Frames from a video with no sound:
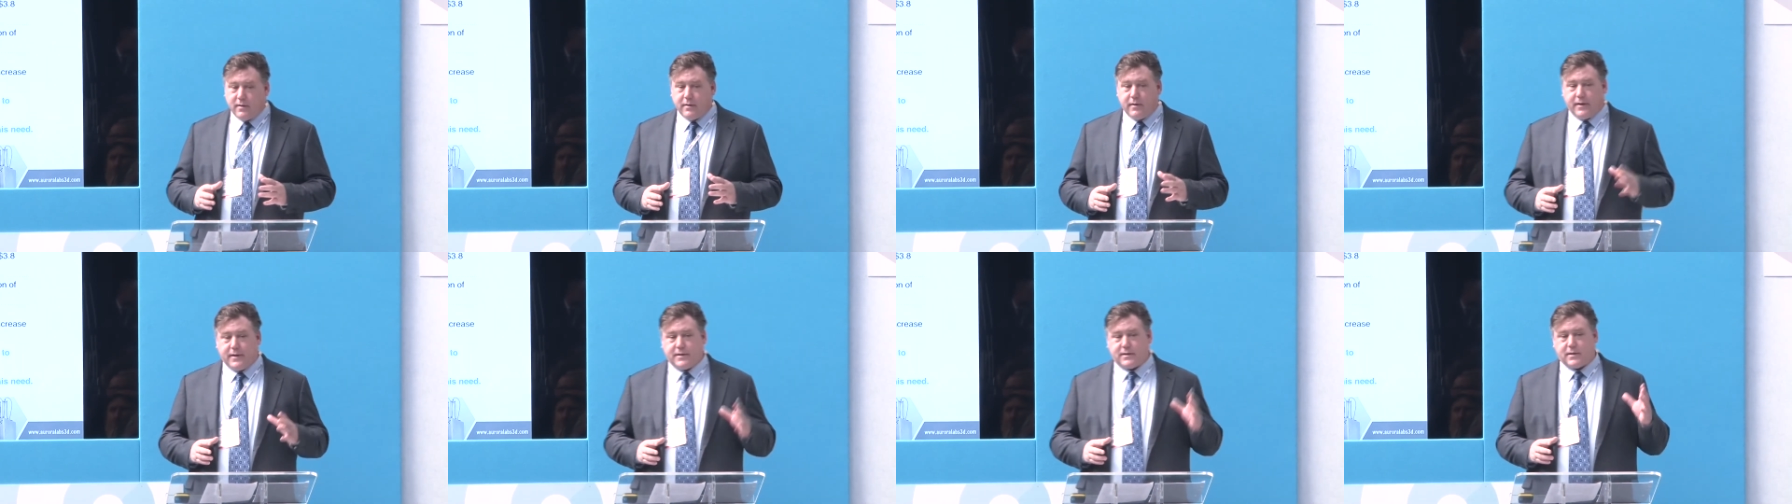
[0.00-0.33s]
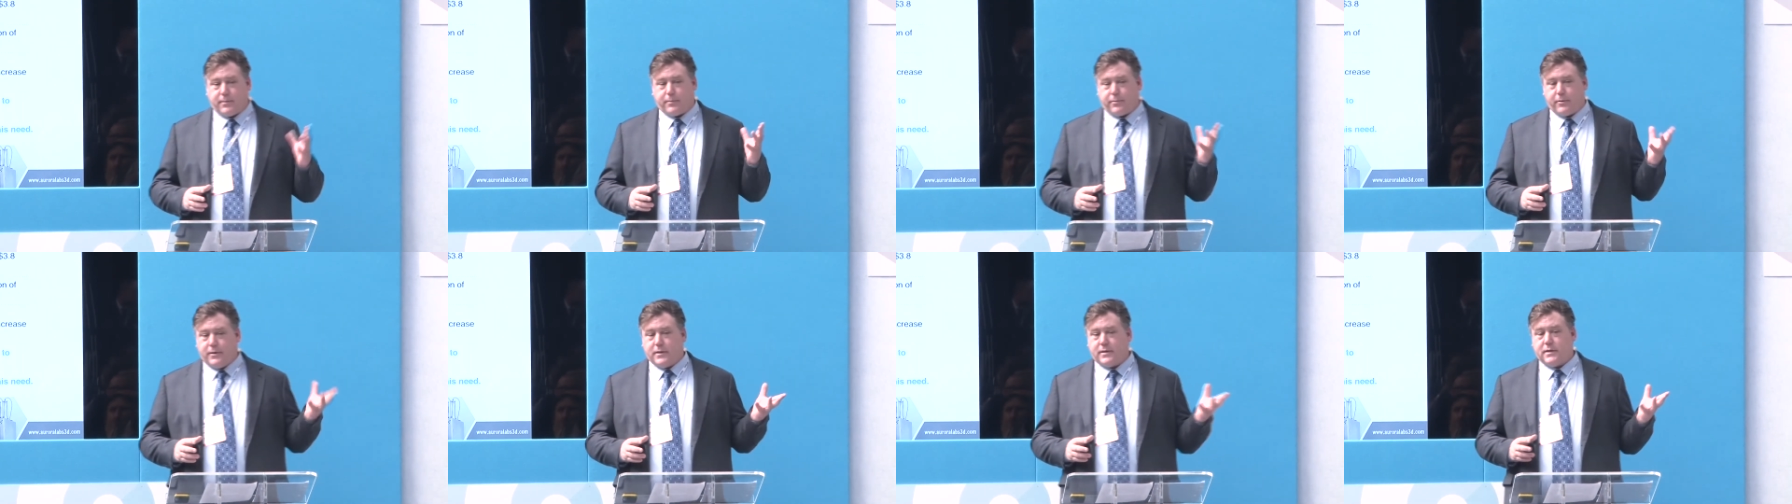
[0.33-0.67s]
These are
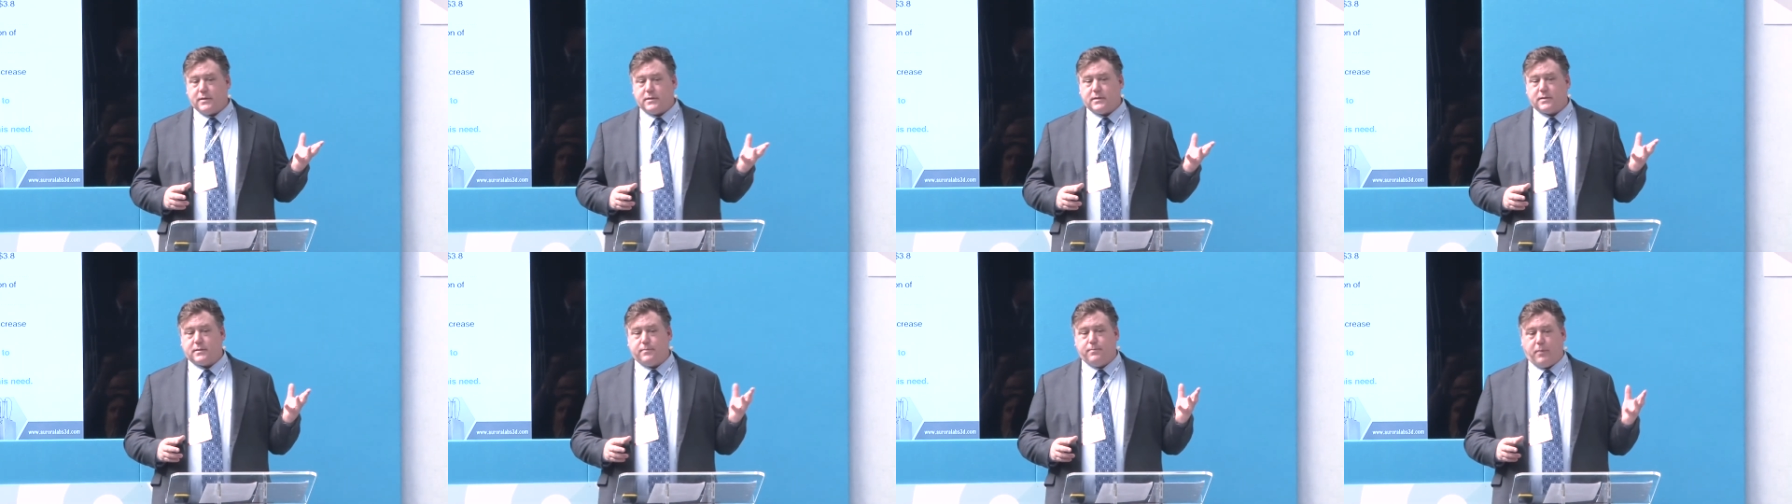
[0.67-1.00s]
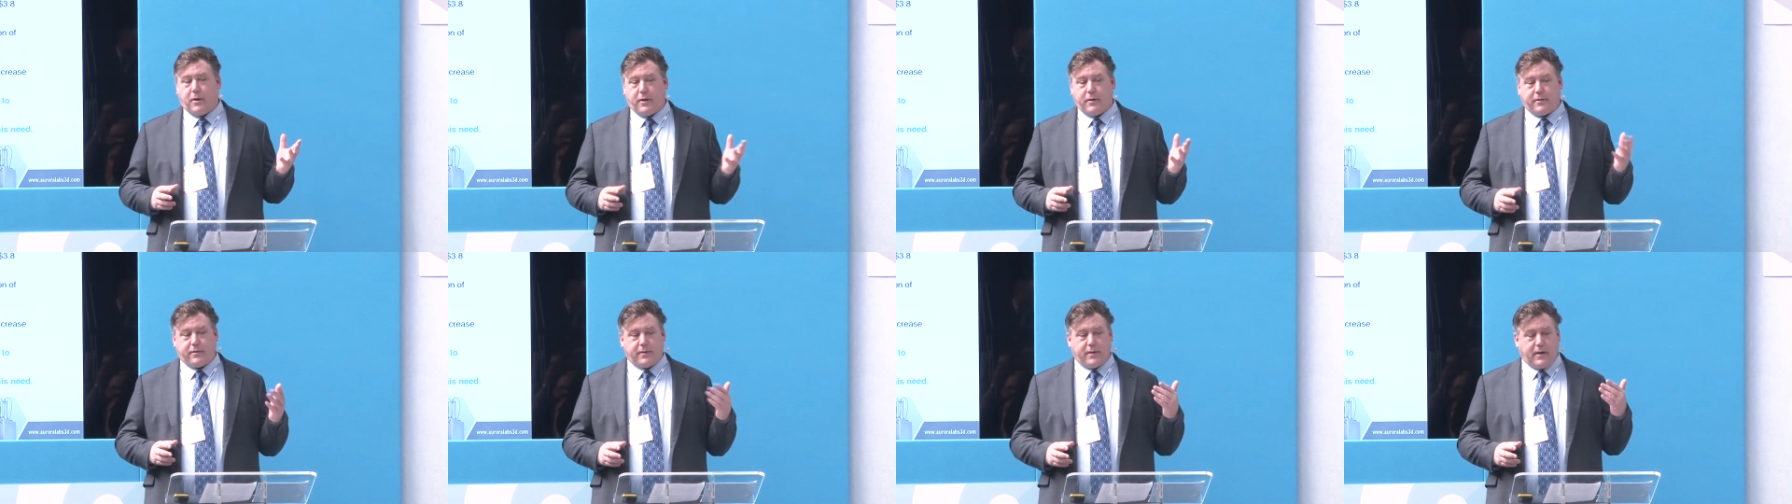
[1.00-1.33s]
printers,
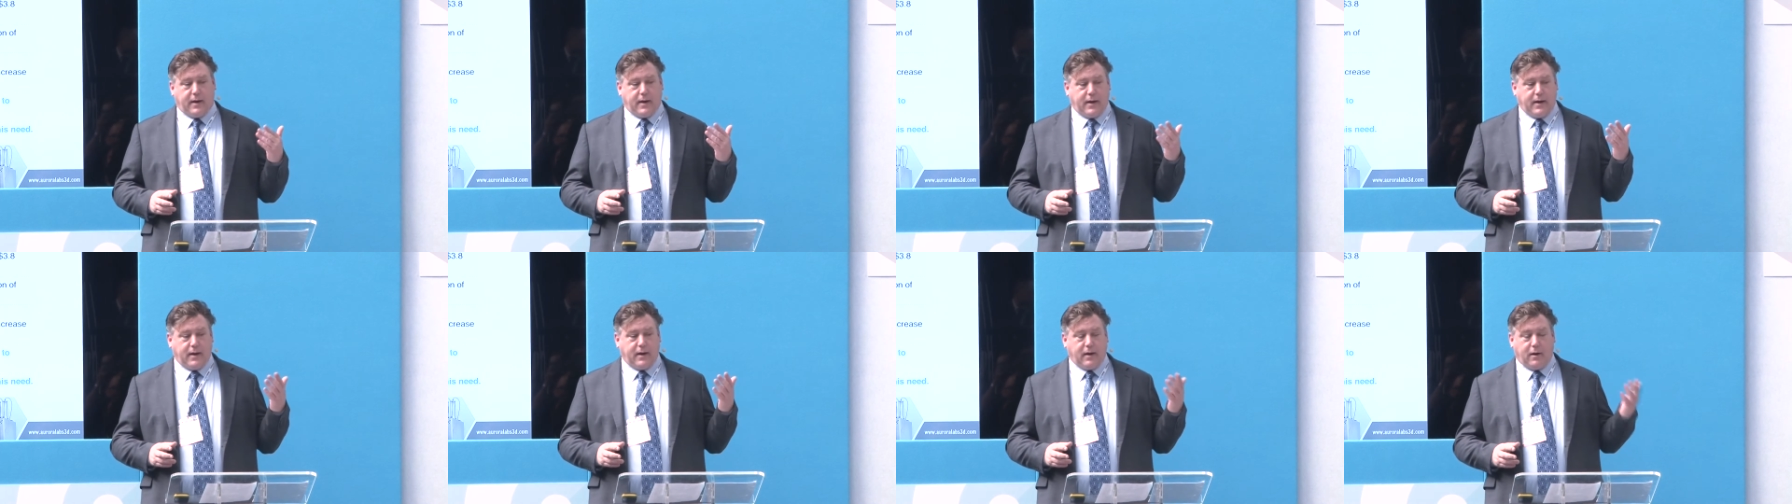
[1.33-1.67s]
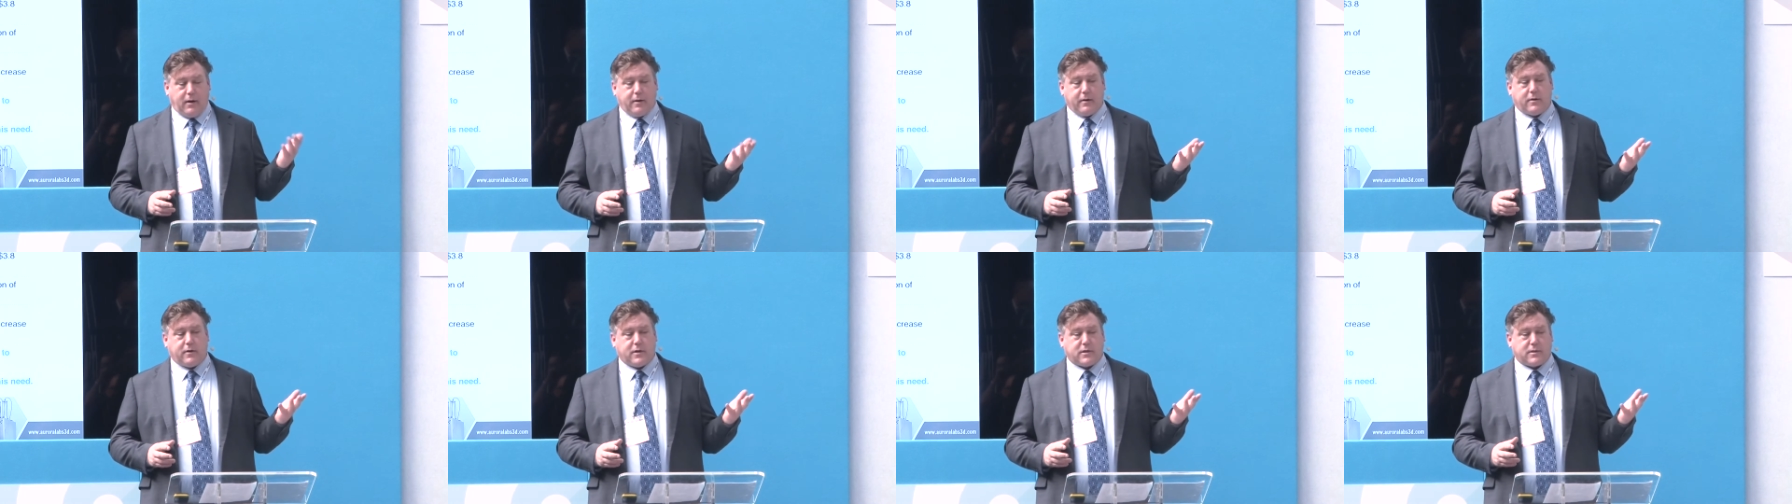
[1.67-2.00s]
both a
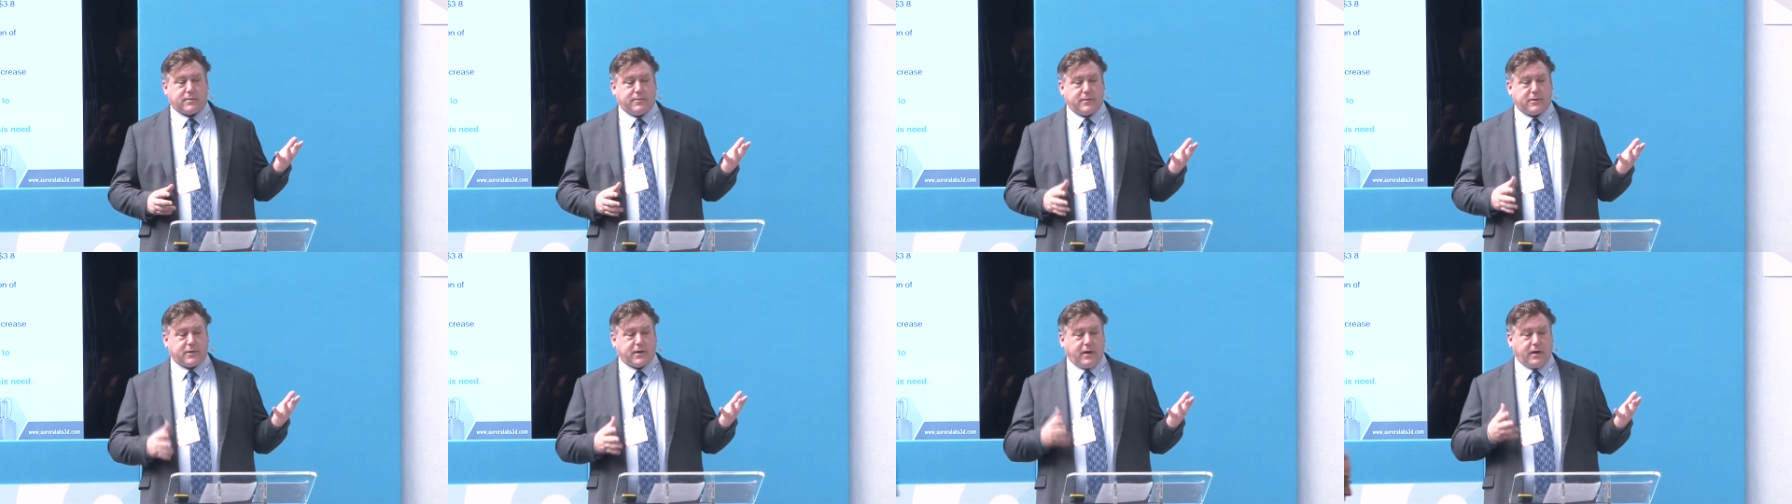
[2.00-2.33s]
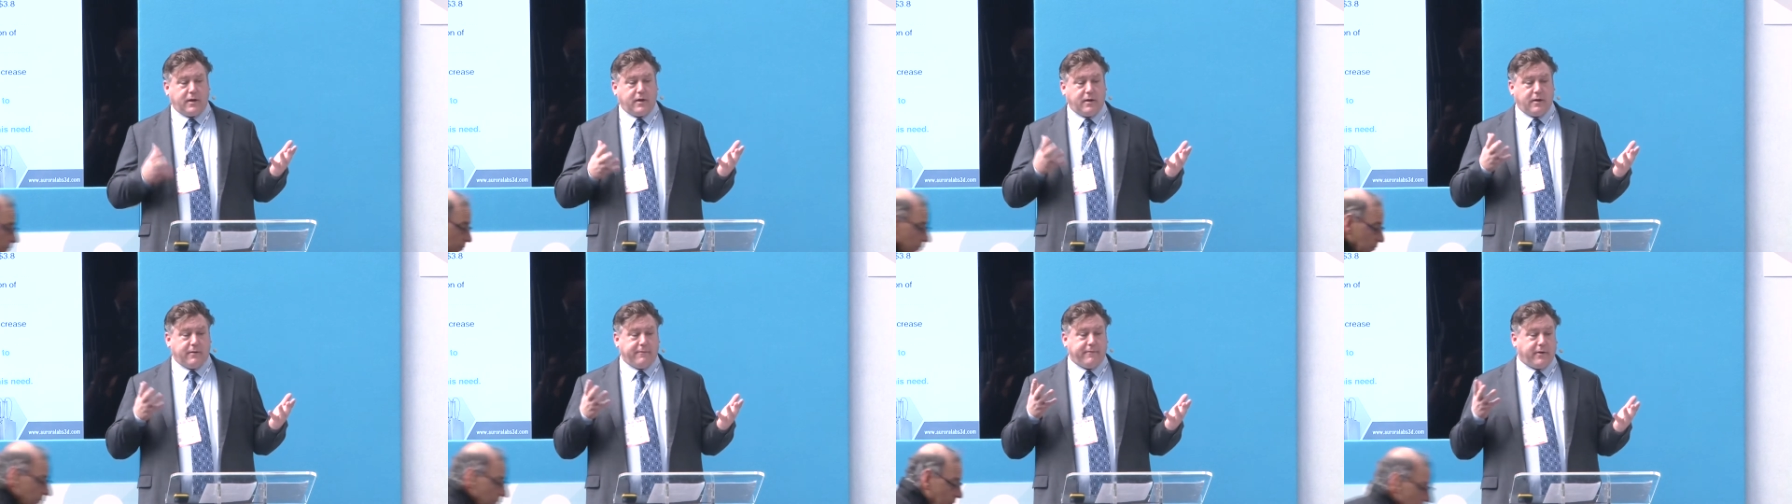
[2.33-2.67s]
low-cost machine
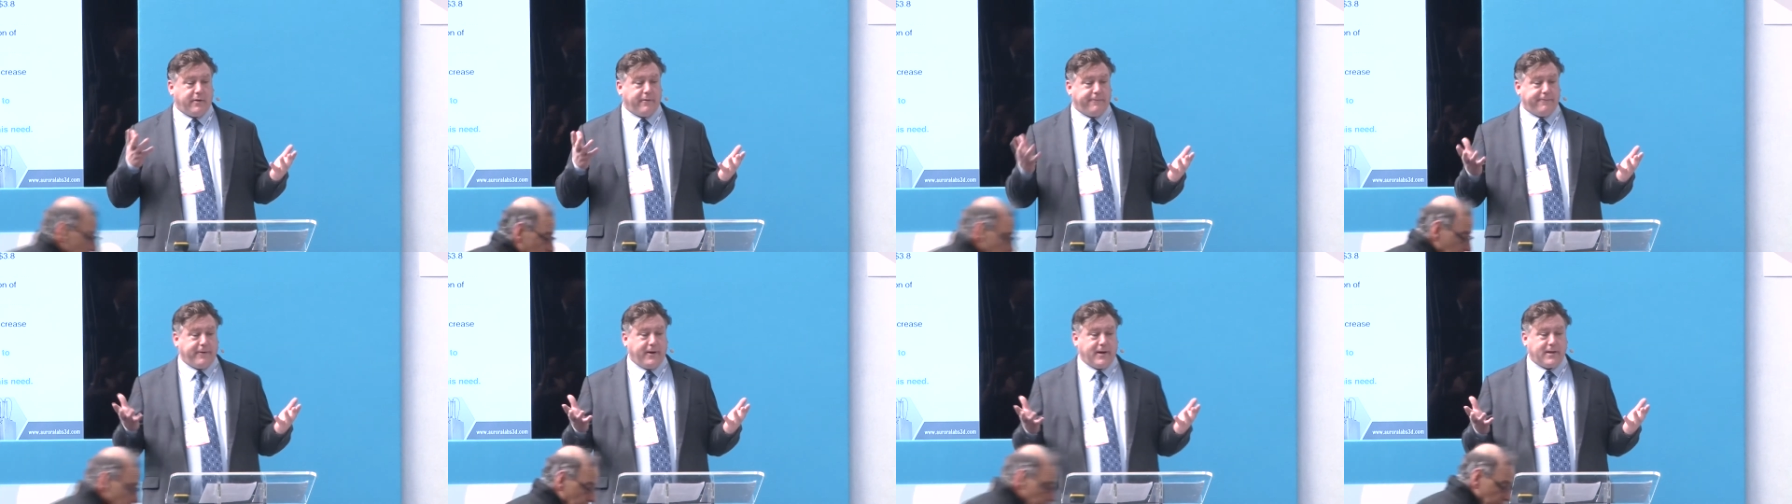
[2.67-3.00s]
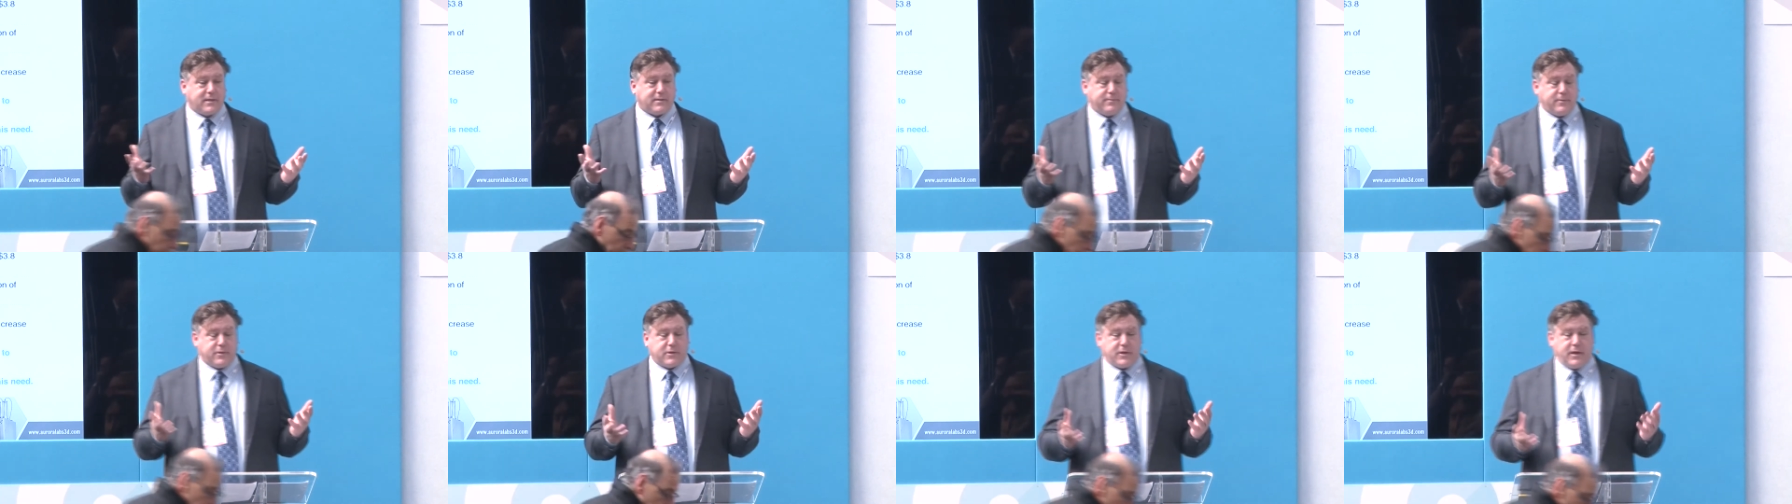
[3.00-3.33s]
and a very
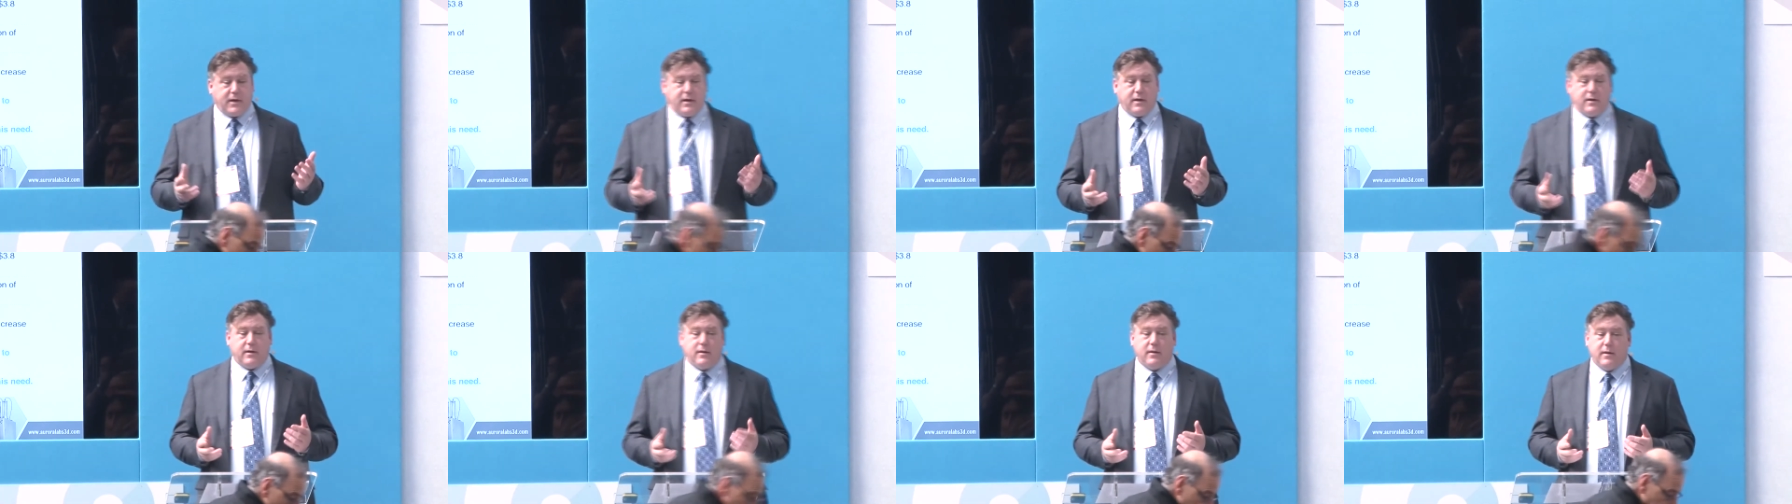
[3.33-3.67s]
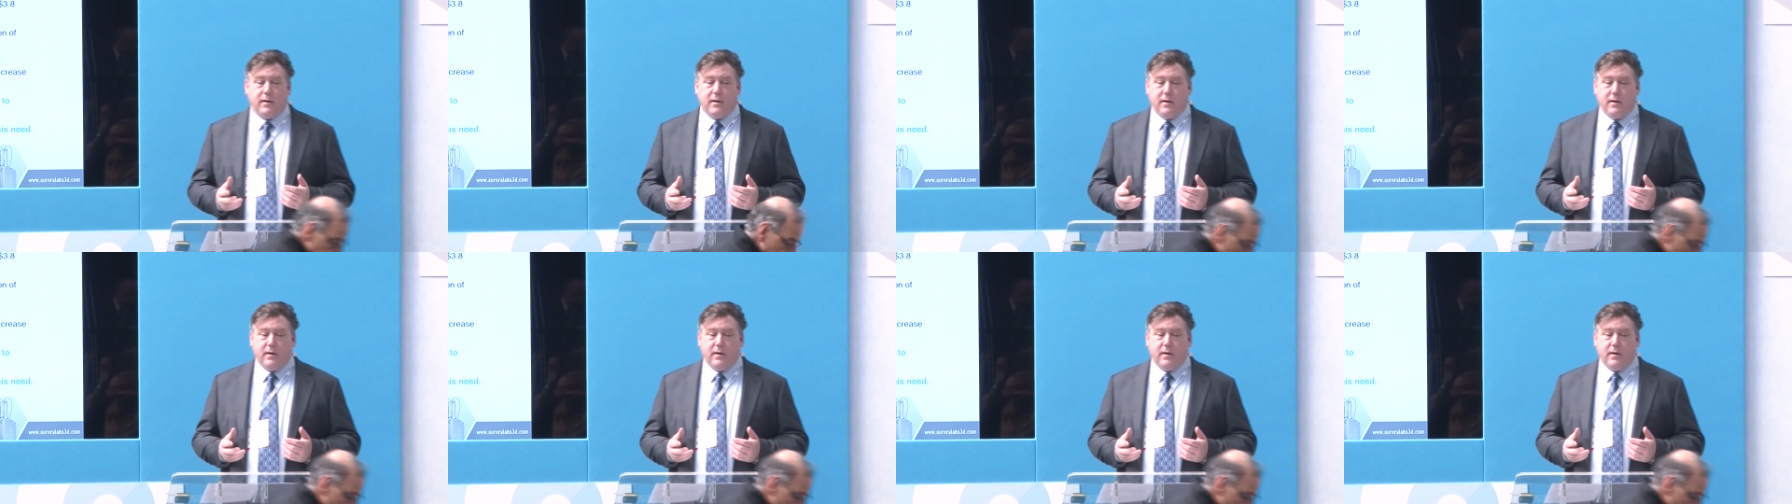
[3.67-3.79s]
fast machine,